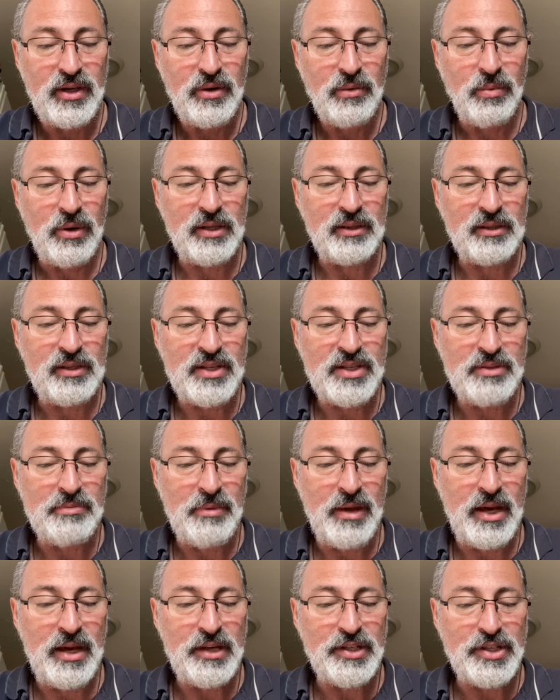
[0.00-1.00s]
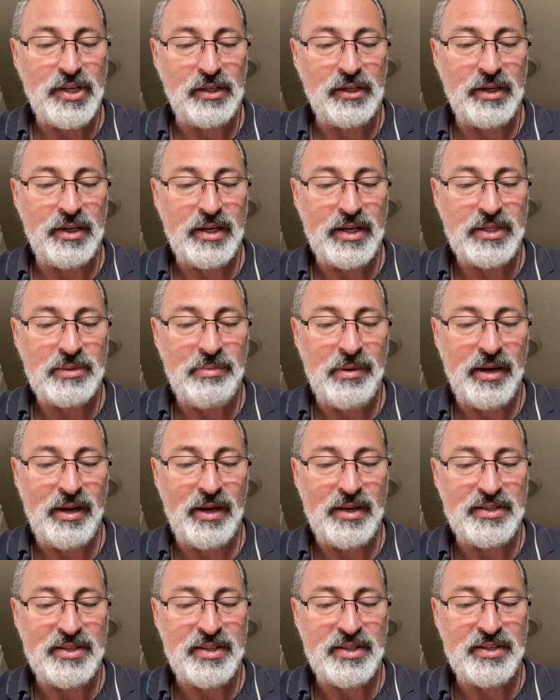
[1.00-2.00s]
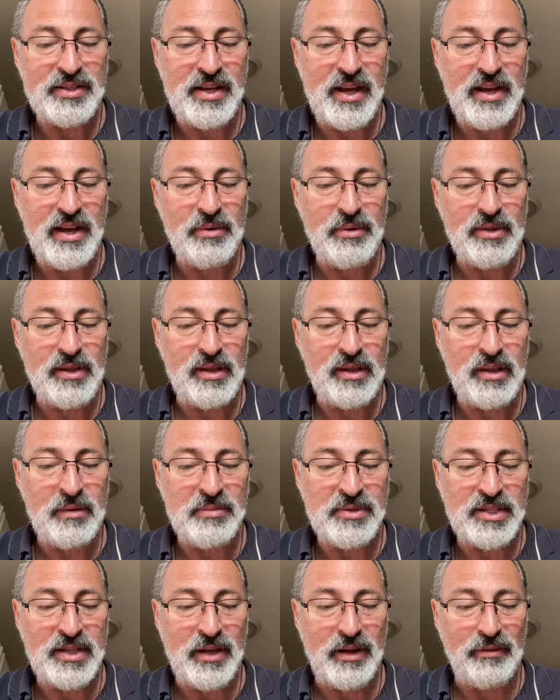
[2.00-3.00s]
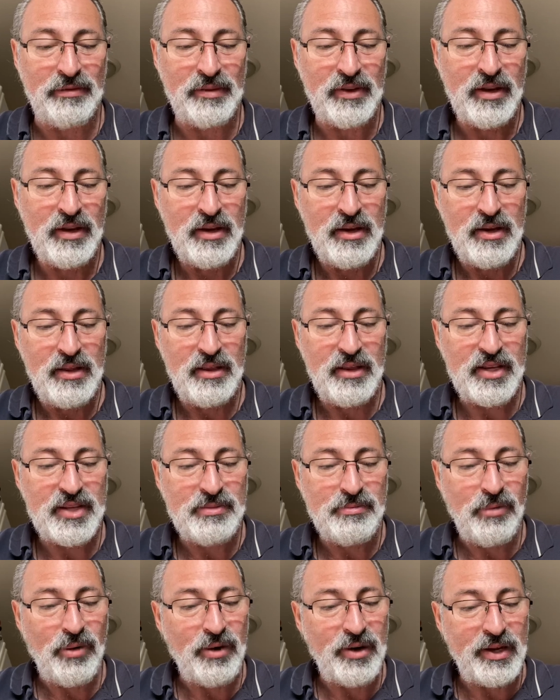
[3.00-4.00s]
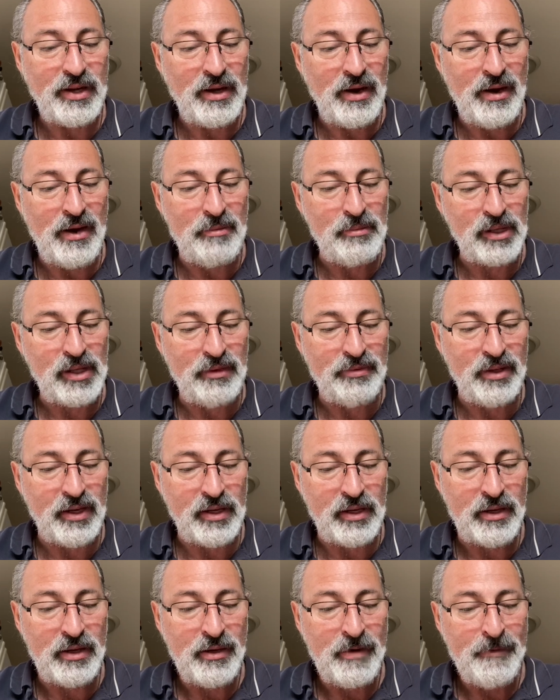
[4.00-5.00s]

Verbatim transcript: What dismay shall he experience in saying within himself, This morning I am living,